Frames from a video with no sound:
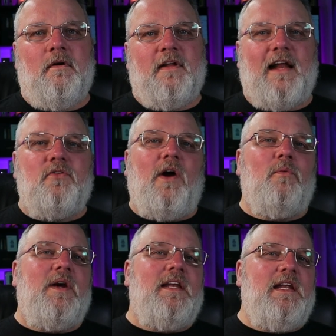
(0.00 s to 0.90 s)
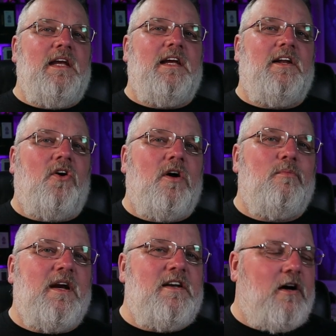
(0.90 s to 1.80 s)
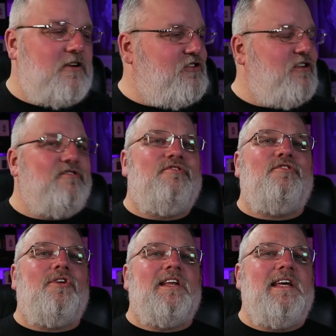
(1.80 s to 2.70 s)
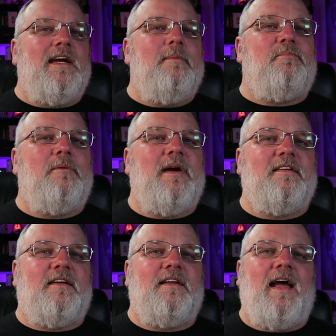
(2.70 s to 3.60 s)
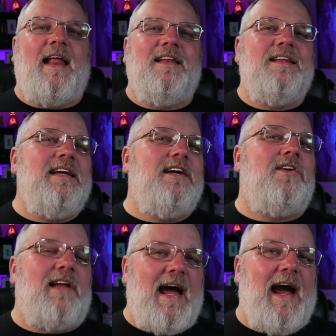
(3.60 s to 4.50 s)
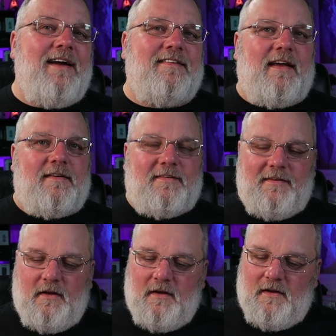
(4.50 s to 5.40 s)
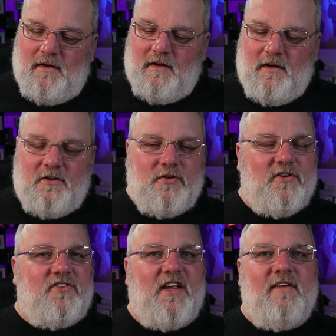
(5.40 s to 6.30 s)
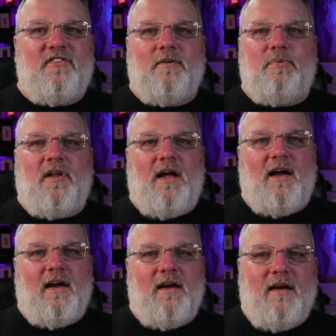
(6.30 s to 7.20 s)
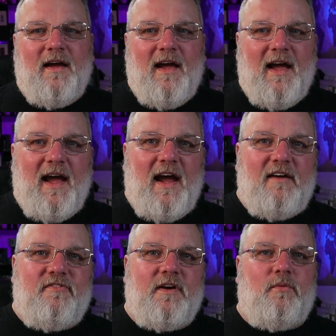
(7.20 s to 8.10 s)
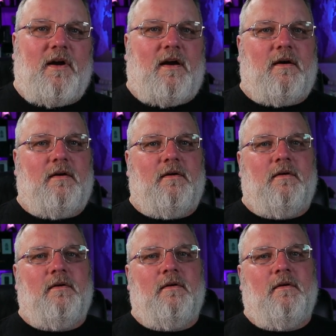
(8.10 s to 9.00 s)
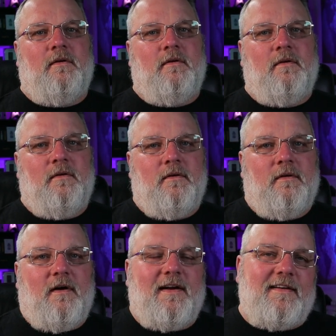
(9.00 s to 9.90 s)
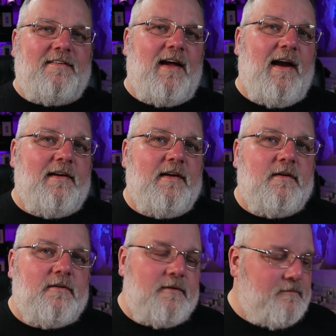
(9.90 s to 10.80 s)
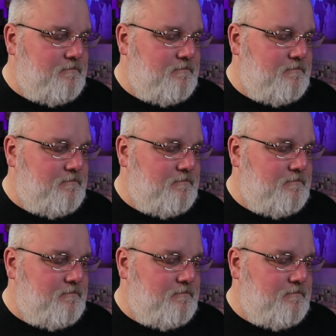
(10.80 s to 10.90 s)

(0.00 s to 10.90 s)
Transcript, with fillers: That's why we need harm reduction fully implemented and legal access to a safe supply everywhere. On a side note,